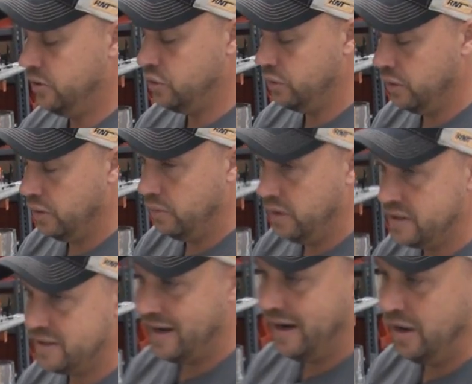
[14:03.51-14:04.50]
The shorter it
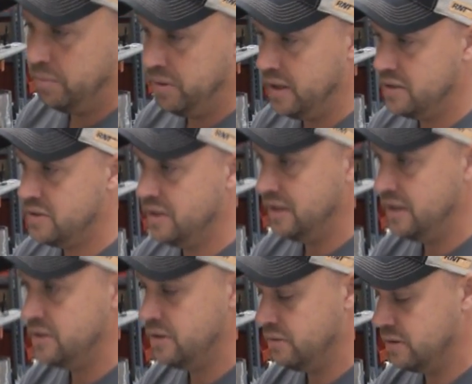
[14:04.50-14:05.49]
was, the higher pitched and
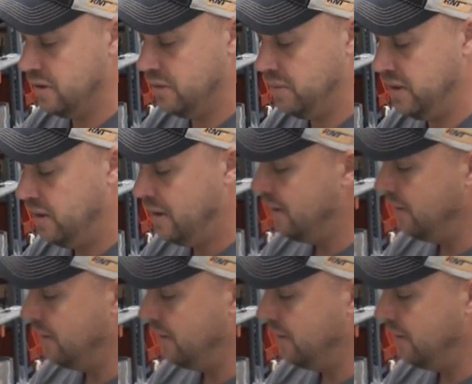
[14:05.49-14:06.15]
easier it was going to be.